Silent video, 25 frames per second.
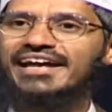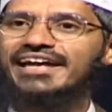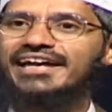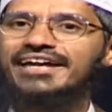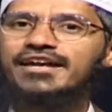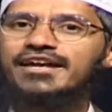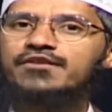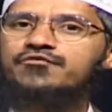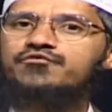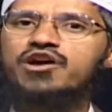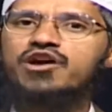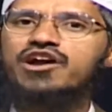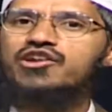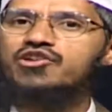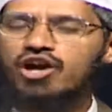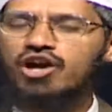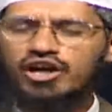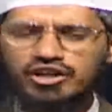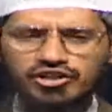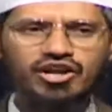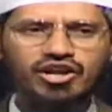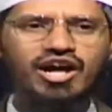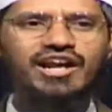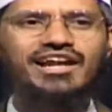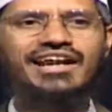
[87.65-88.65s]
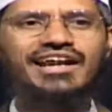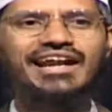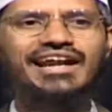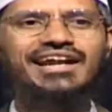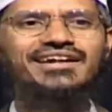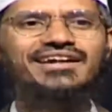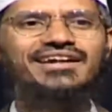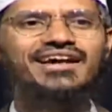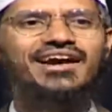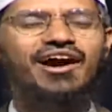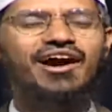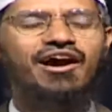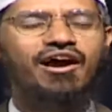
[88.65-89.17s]
If you are not tolerant,
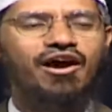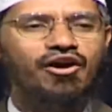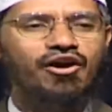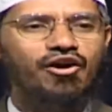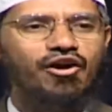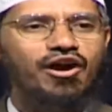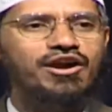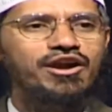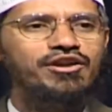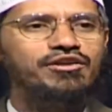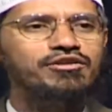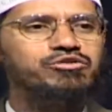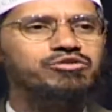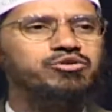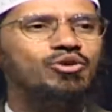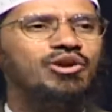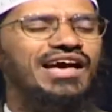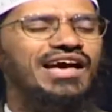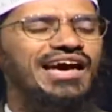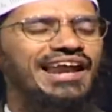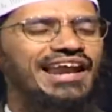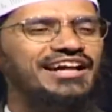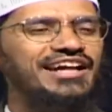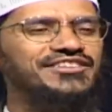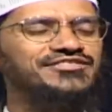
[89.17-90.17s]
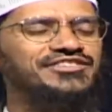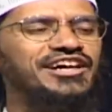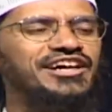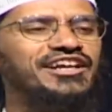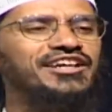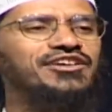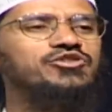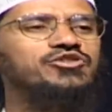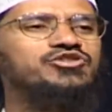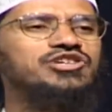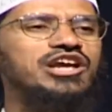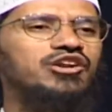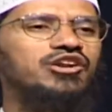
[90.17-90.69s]
according to Surah Al-Asr,
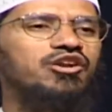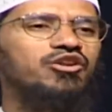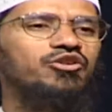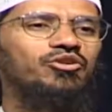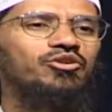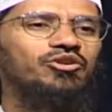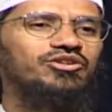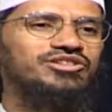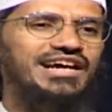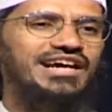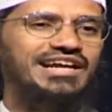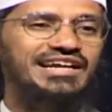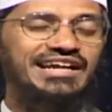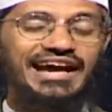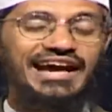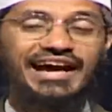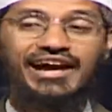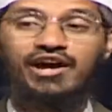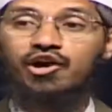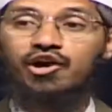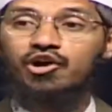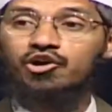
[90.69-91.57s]
you shall not go to Jannah.